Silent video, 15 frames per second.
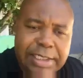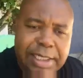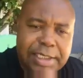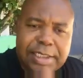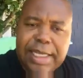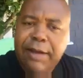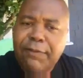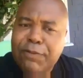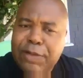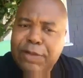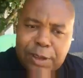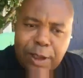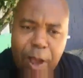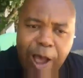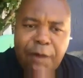yourself this
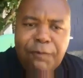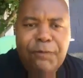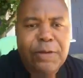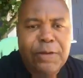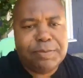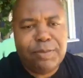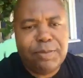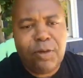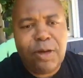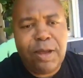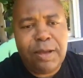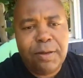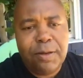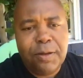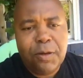office, boy.
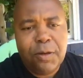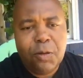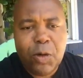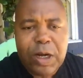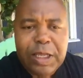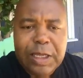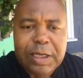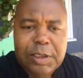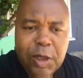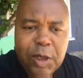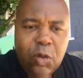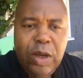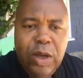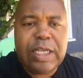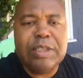What are you
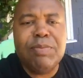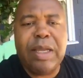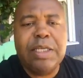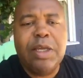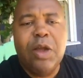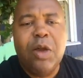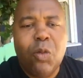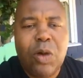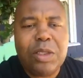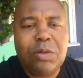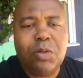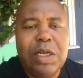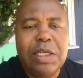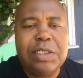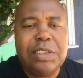doing?
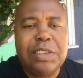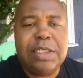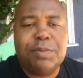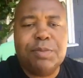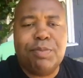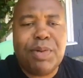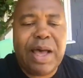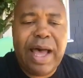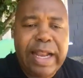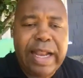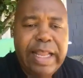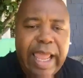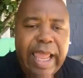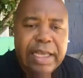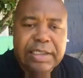What is this
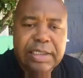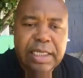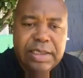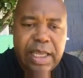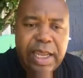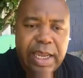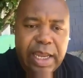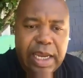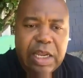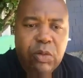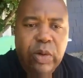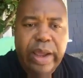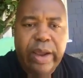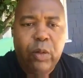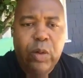podcasting thing
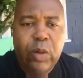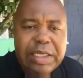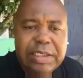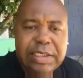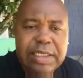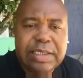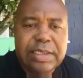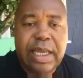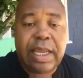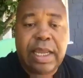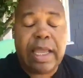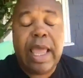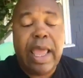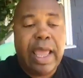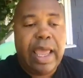anyway? What is this thing?
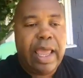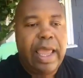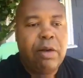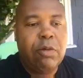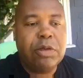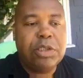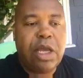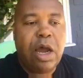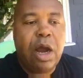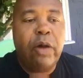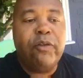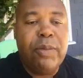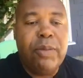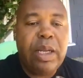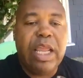And it was hard
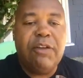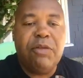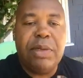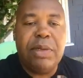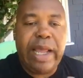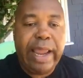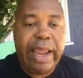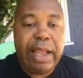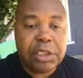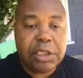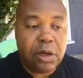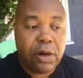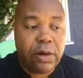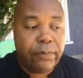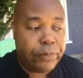for me to give him an
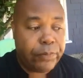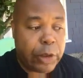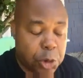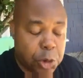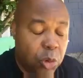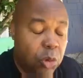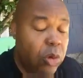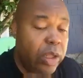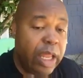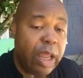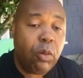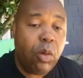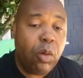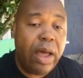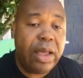answer. Truly, it
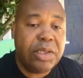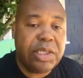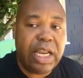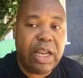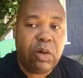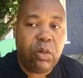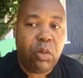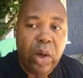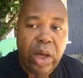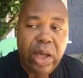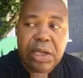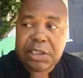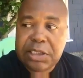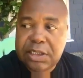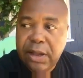was. And it
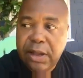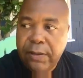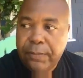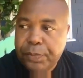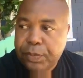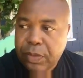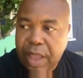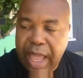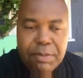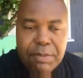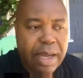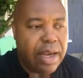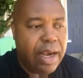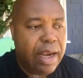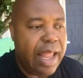was, I'm not
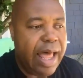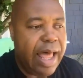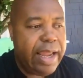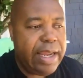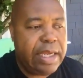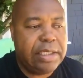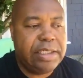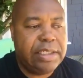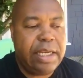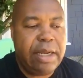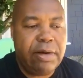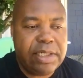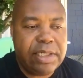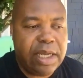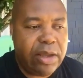going to lie, sit here
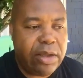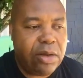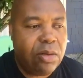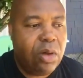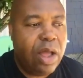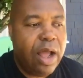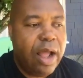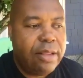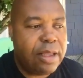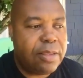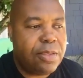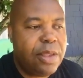and tell you that